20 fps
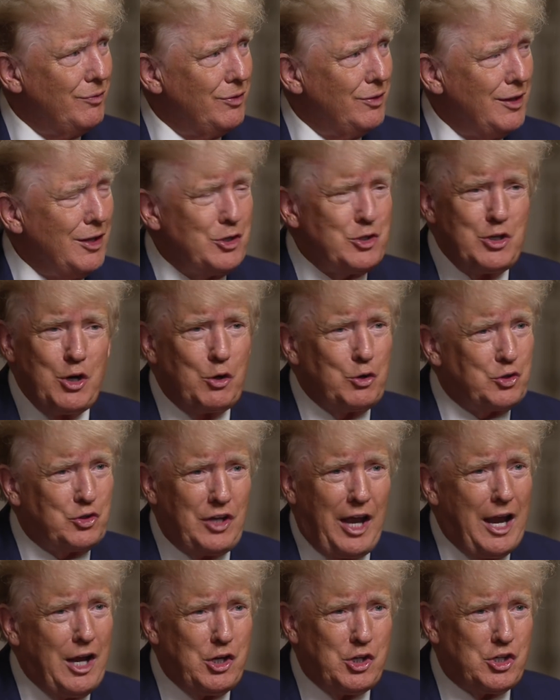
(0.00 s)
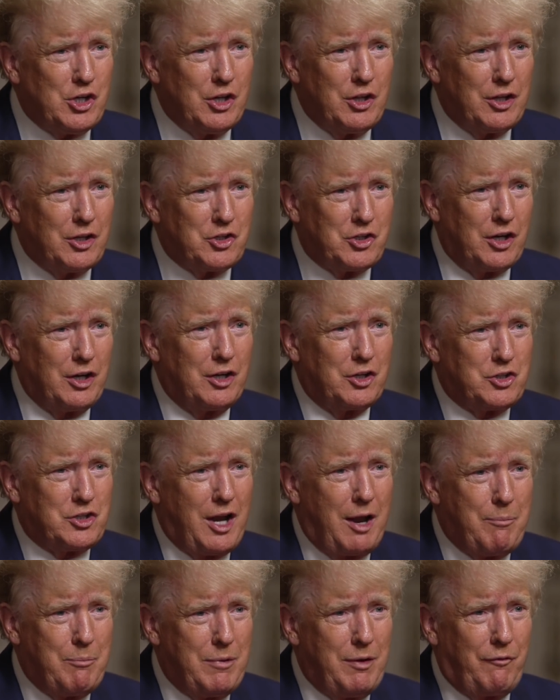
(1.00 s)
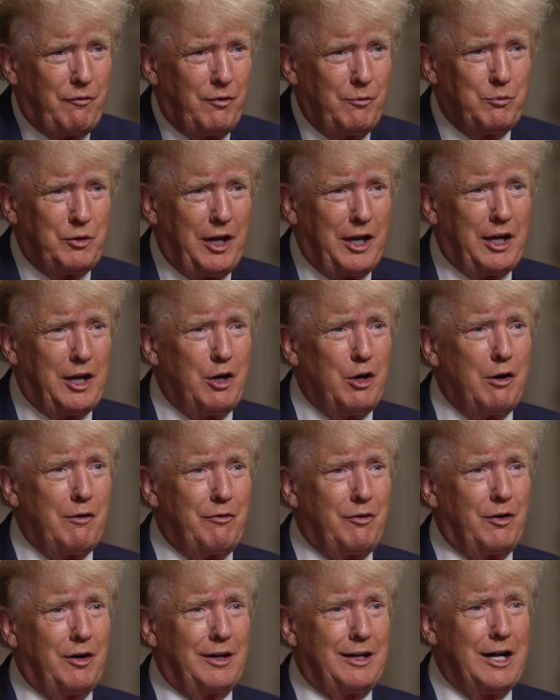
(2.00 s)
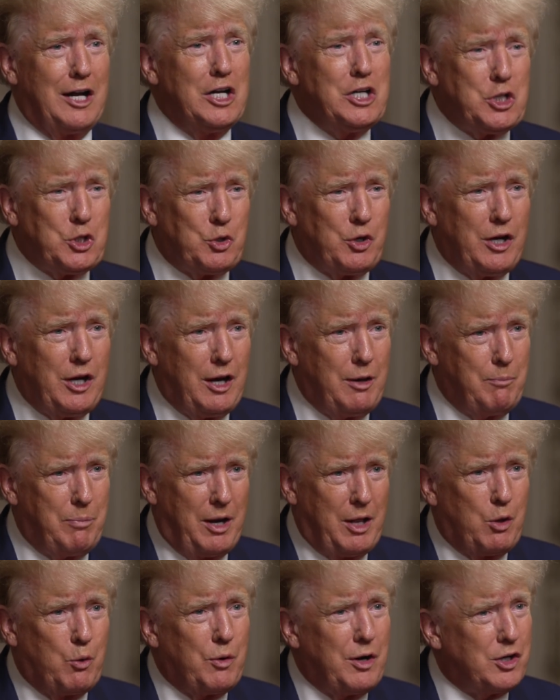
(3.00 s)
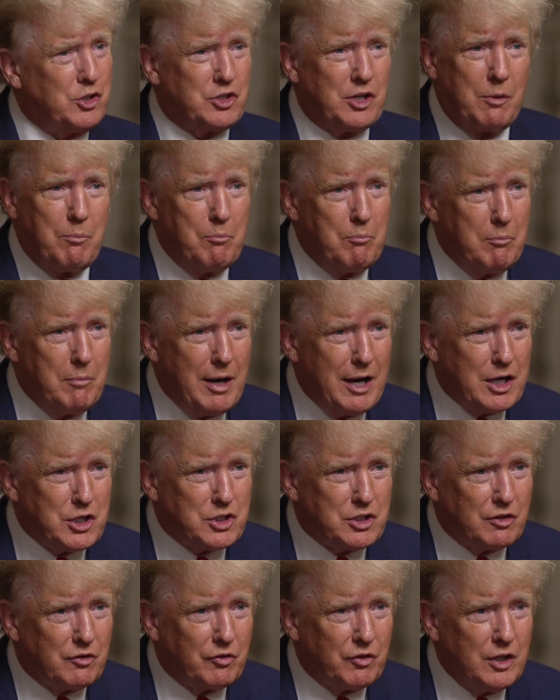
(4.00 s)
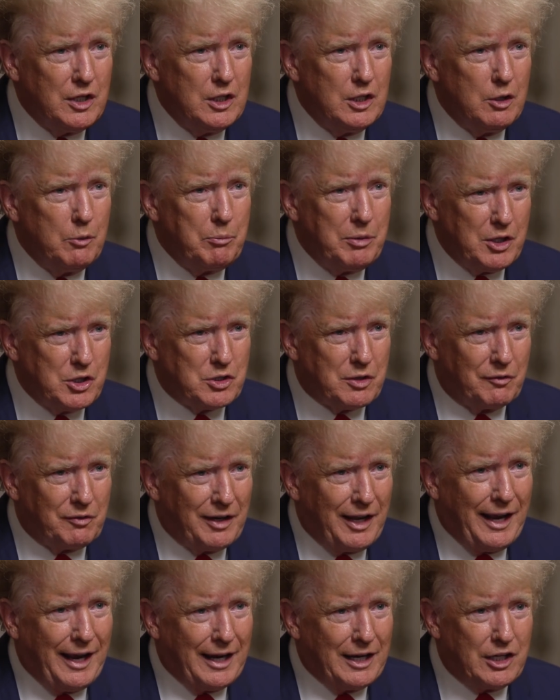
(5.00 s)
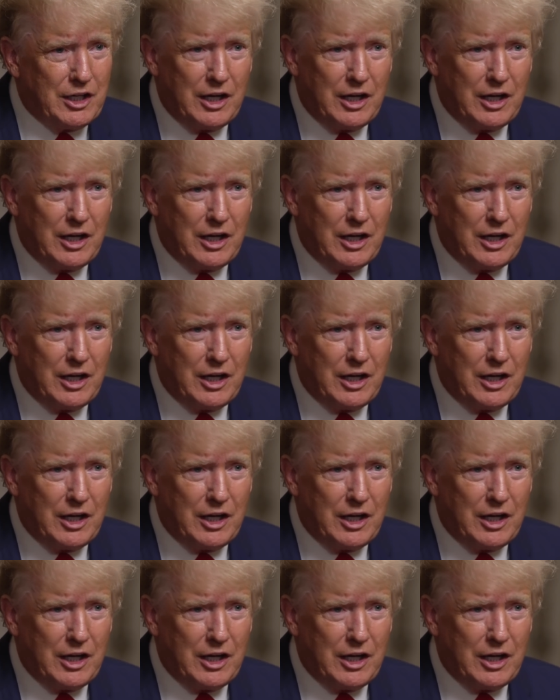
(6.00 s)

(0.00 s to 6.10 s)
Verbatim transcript: there's no sanction that's going to stop me from taking over a country. And by the way, it's a massive piece of land